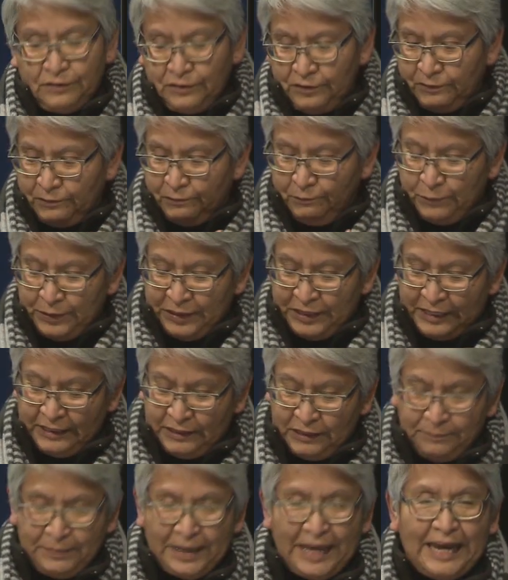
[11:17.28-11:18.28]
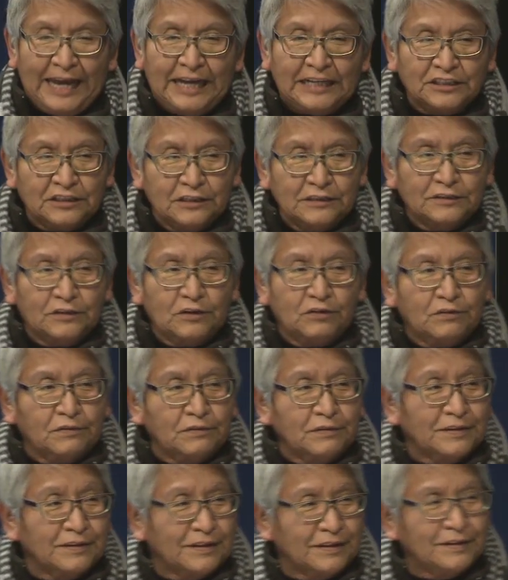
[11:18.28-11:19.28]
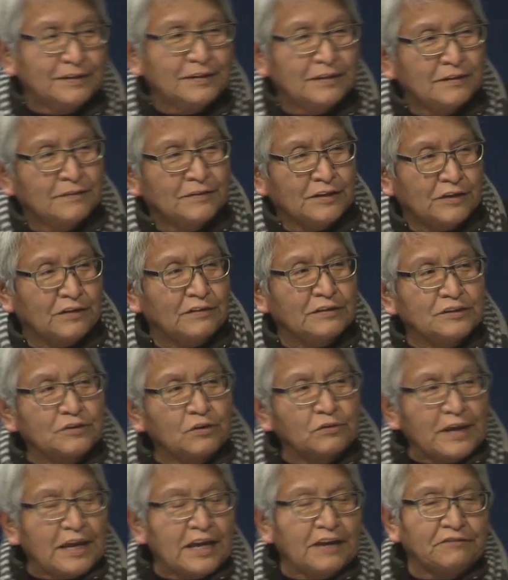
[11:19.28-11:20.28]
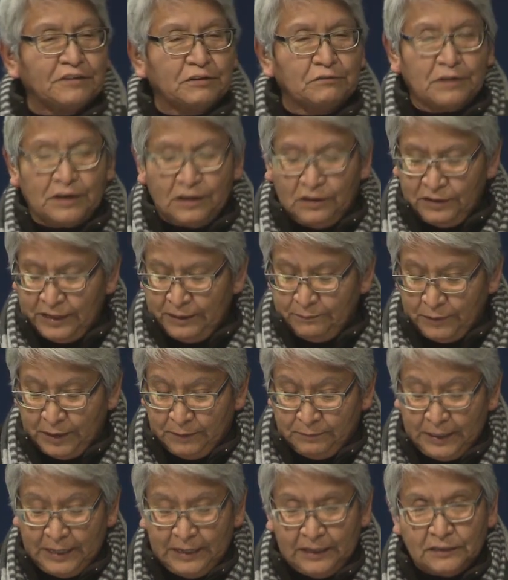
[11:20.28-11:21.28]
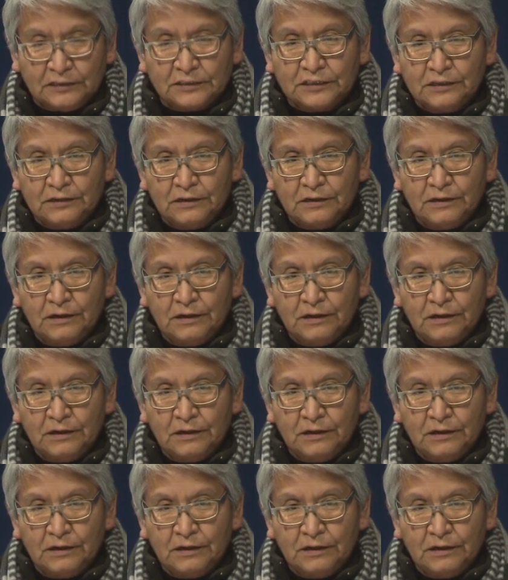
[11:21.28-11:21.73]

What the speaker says: within the page. So, you know, it's okay if you want to look at my page.